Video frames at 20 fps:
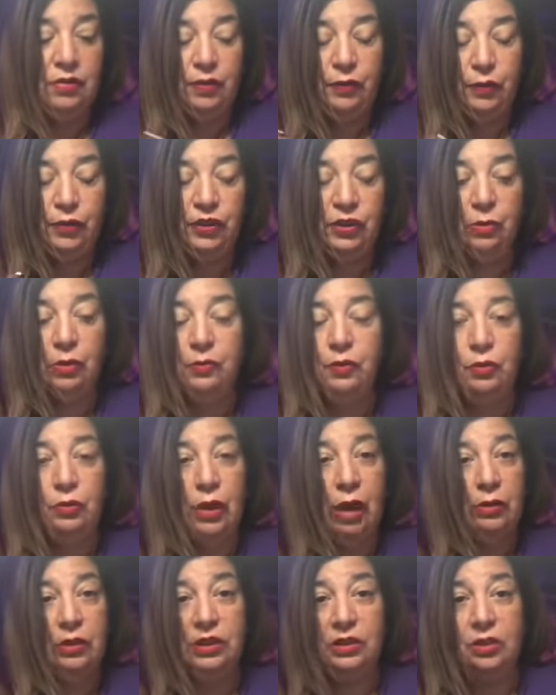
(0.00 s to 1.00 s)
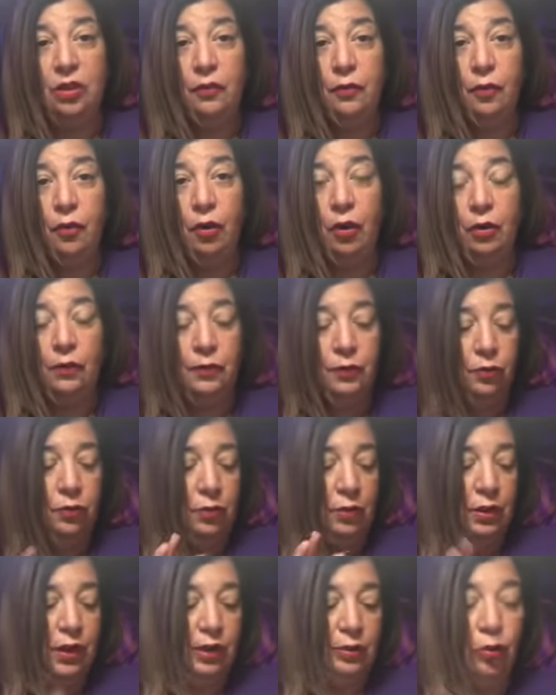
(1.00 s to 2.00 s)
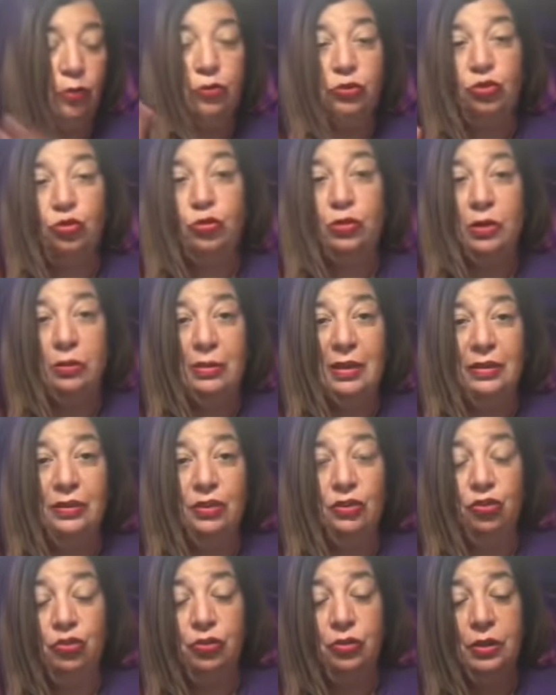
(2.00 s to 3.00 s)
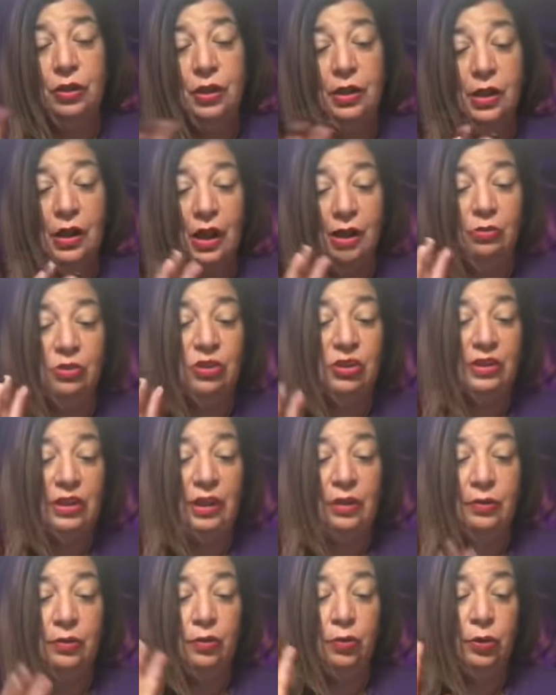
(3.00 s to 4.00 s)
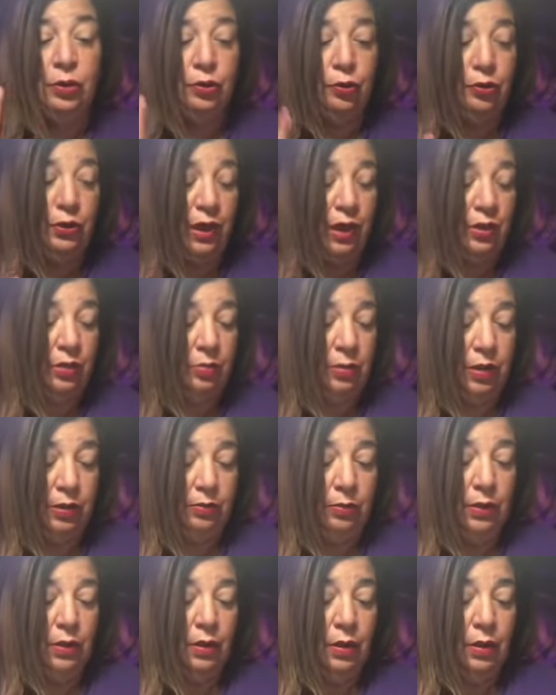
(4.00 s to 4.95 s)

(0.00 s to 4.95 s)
For some of you. Now, this is not for all of you. And don't shoot the messenger. I'm just telling you what they're telling me.